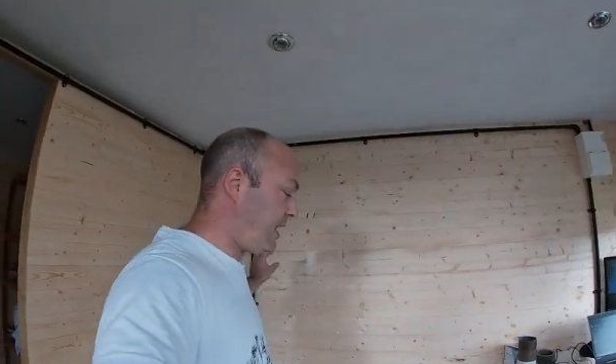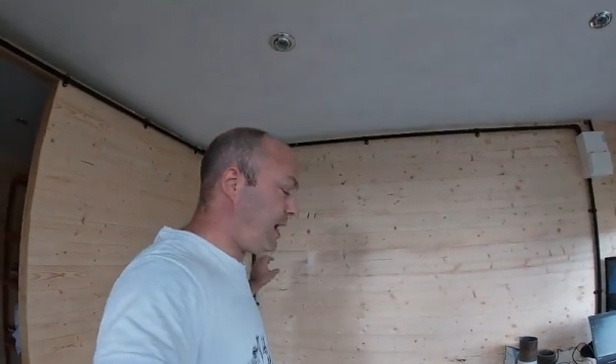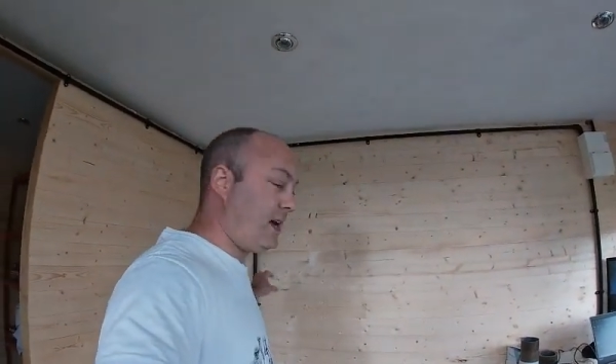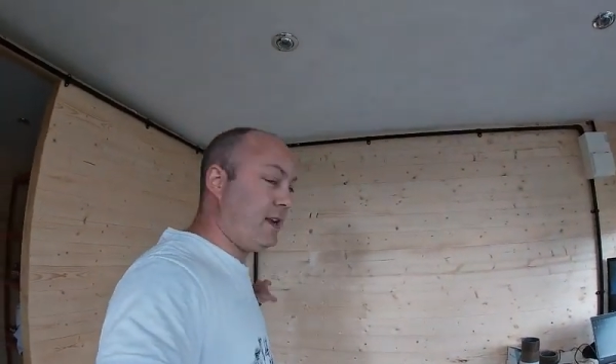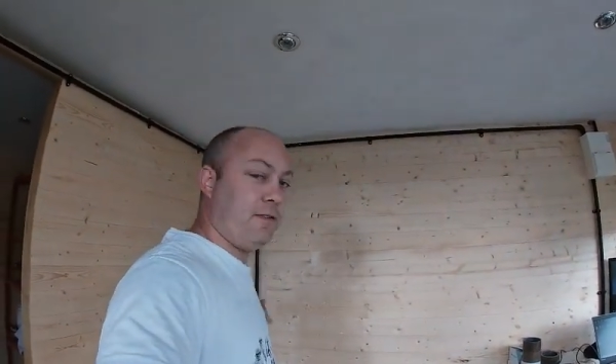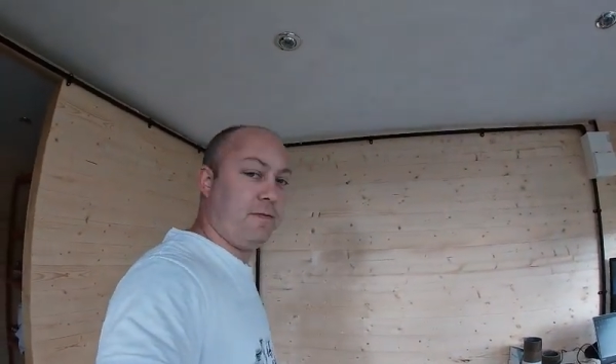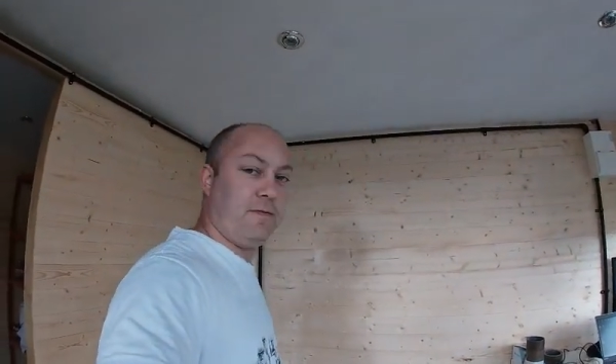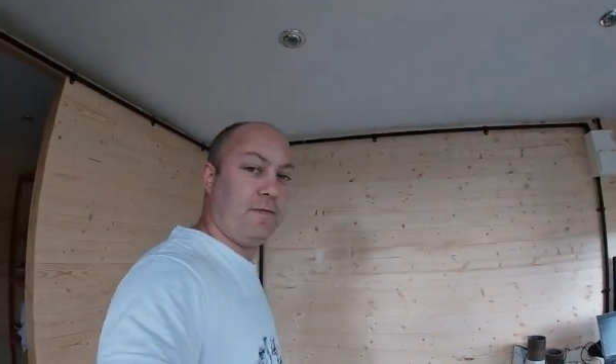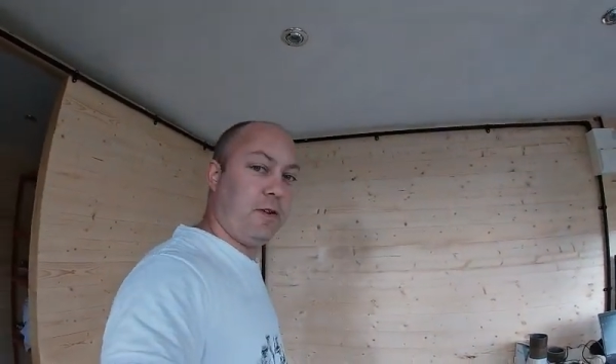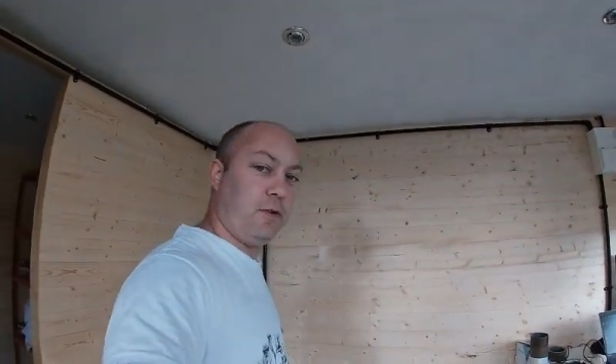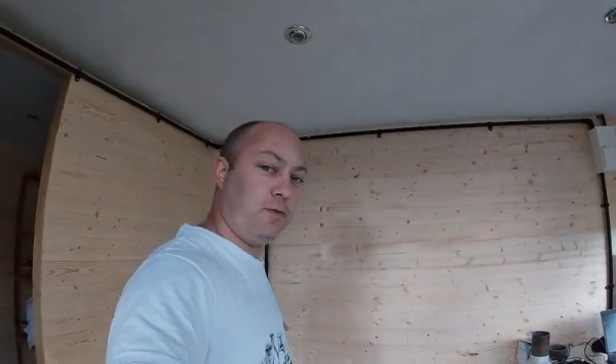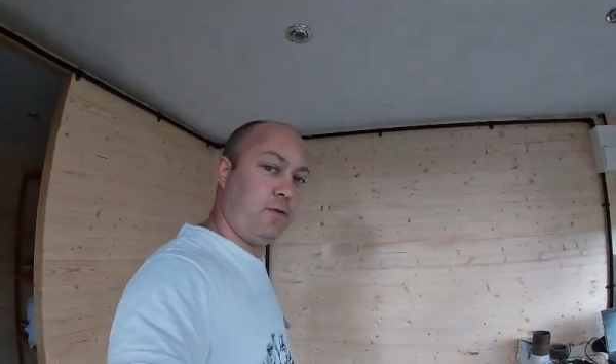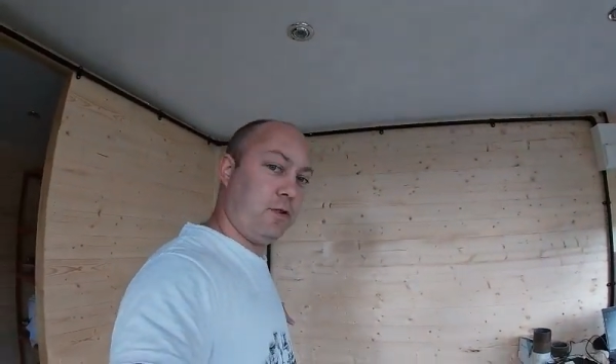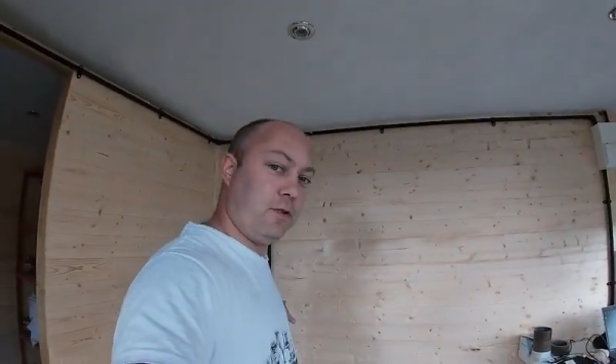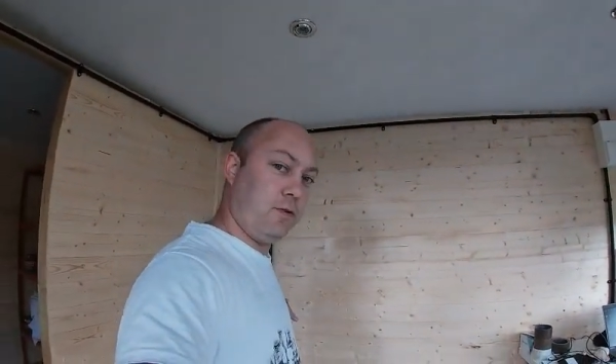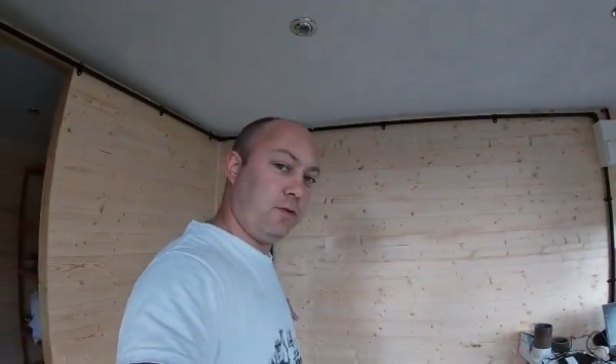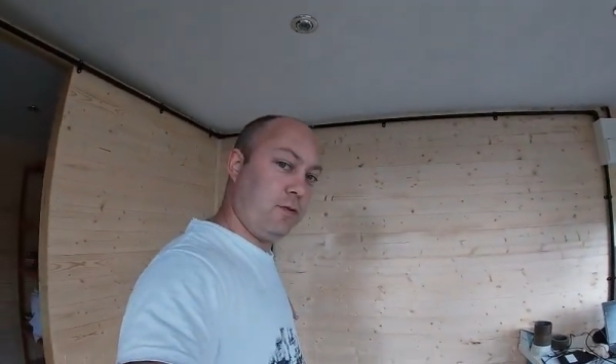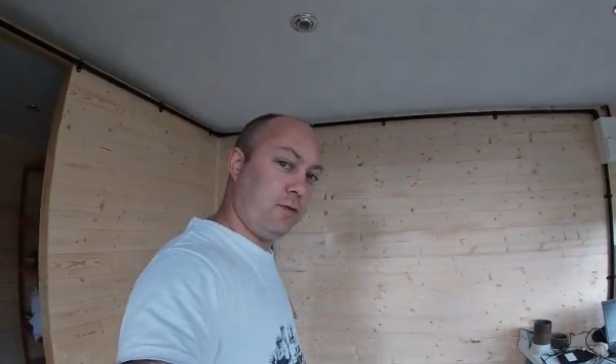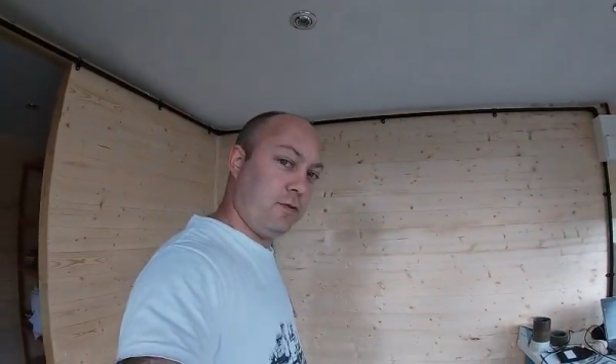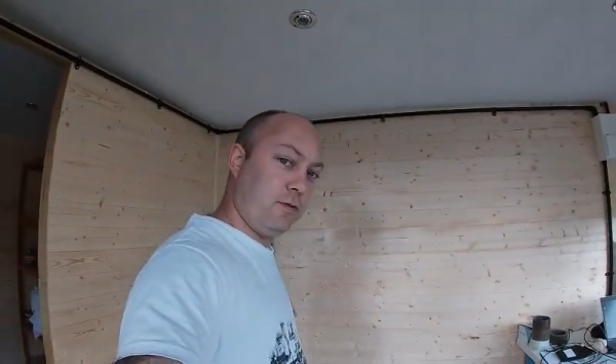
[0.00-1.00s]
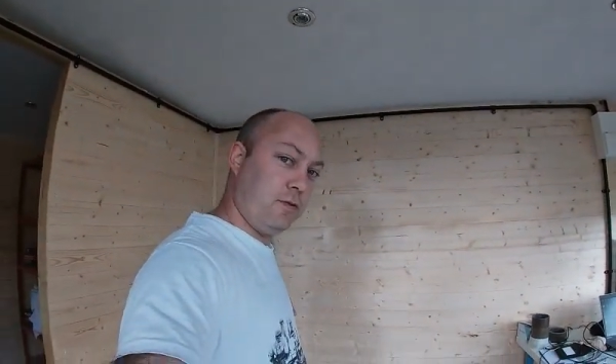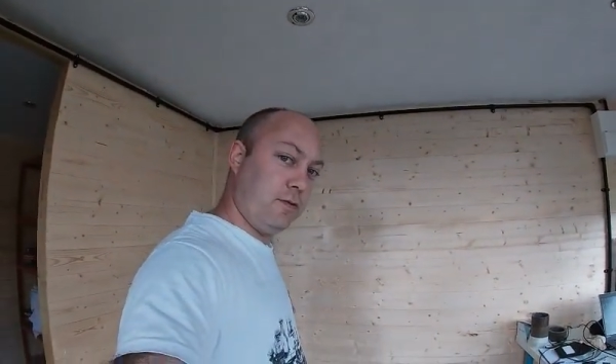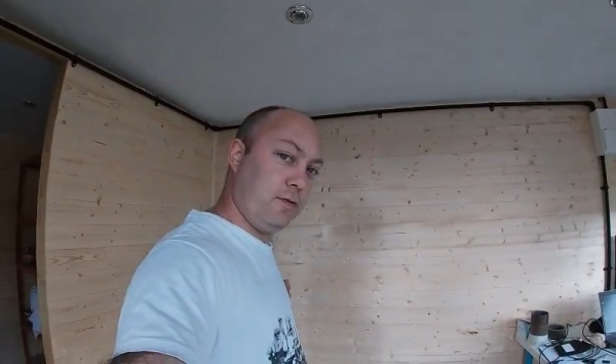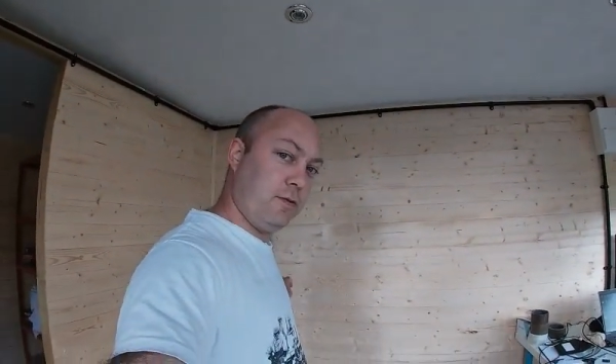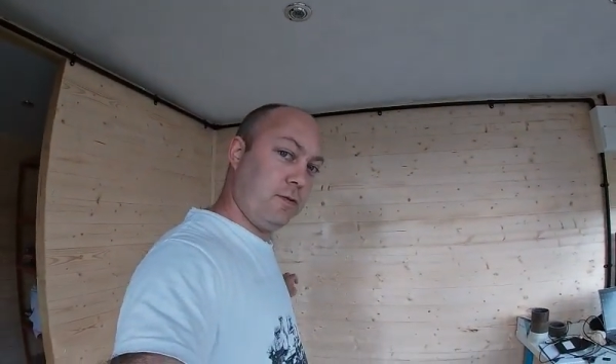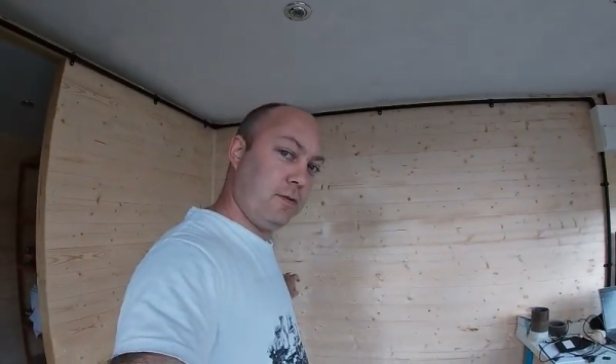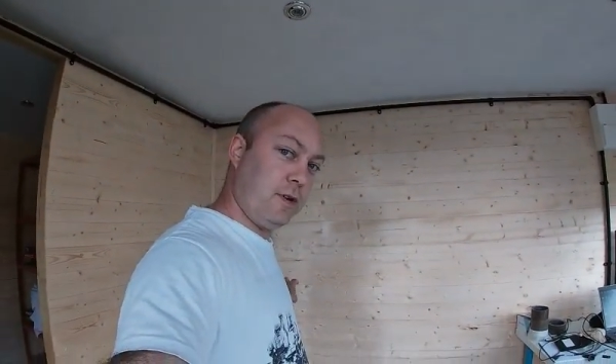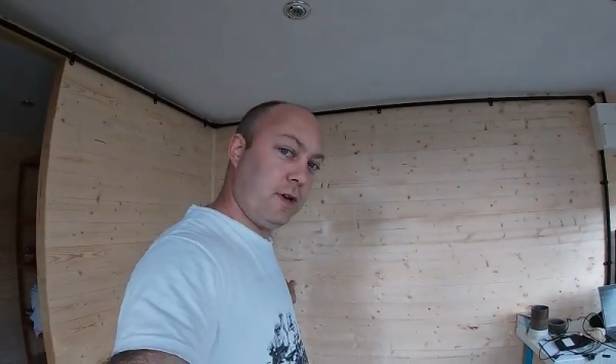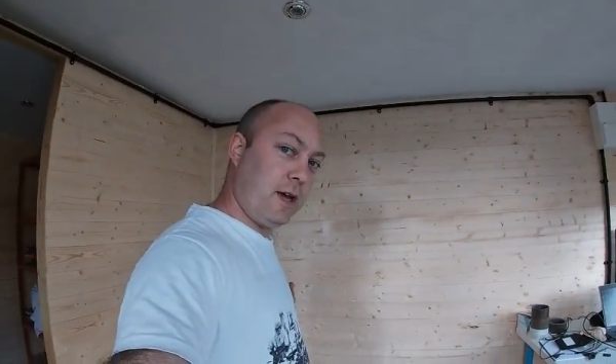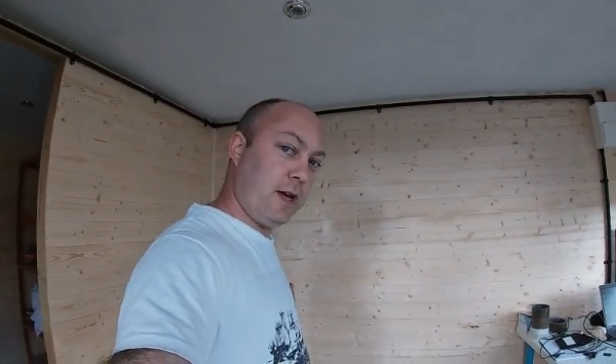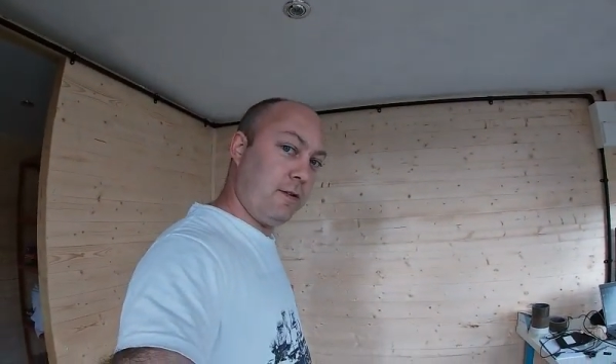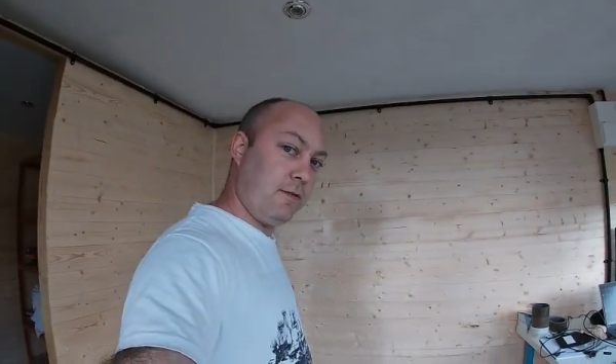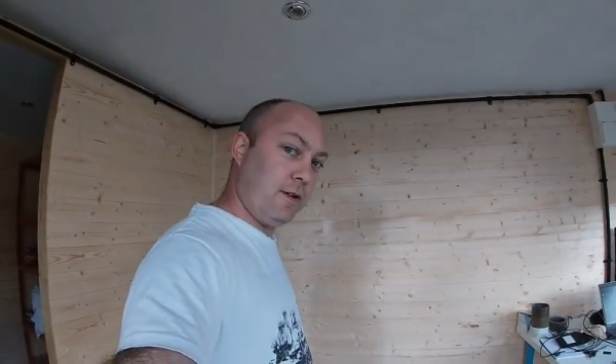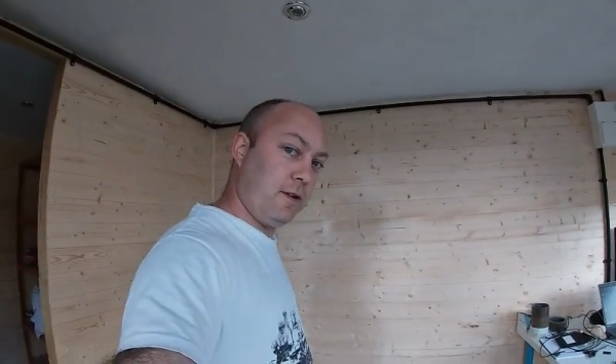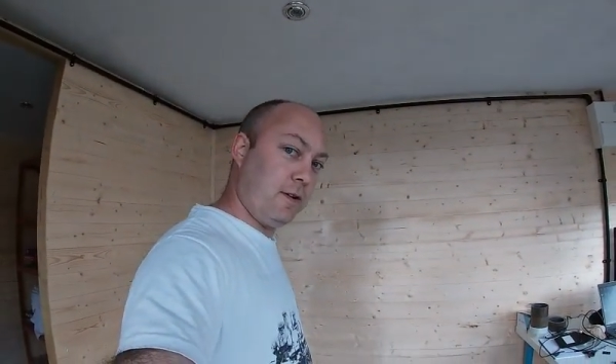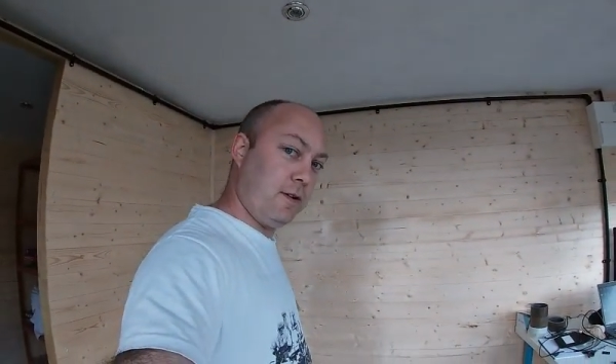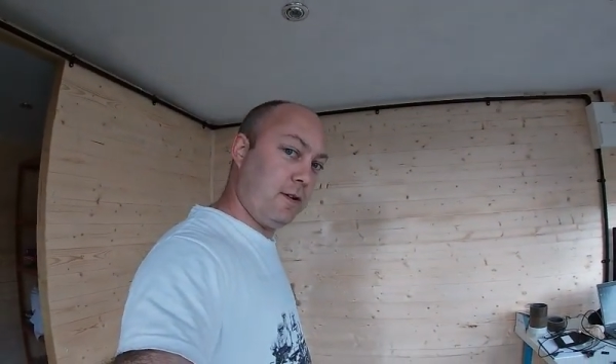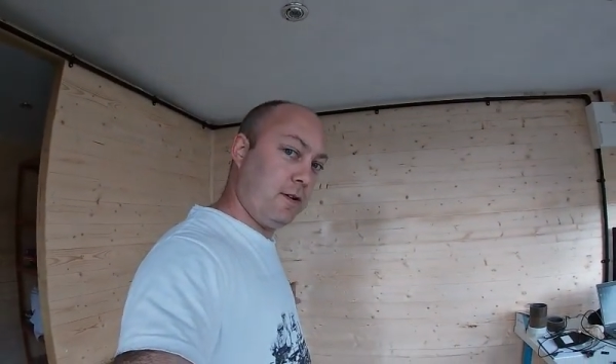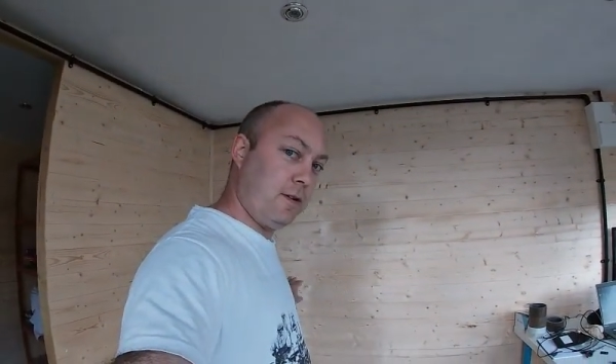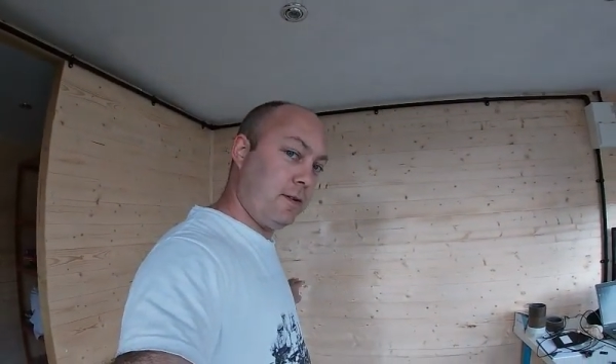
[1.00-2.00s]
and photo
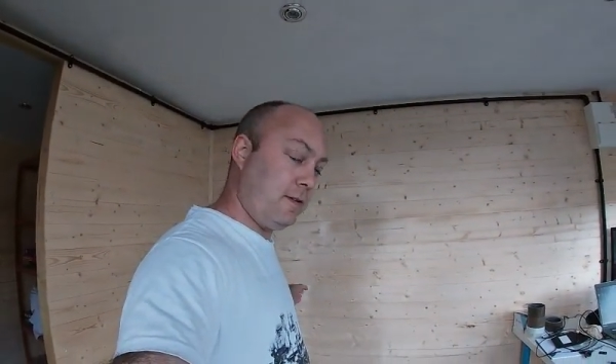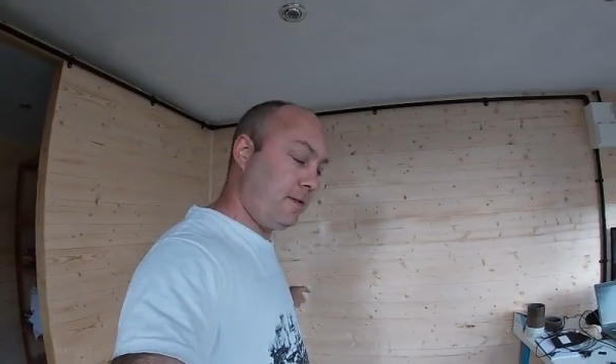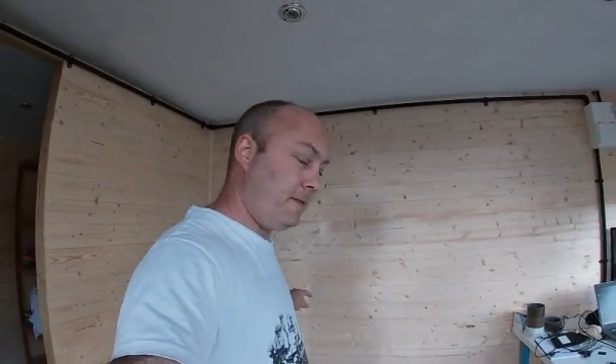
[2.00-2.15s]
area.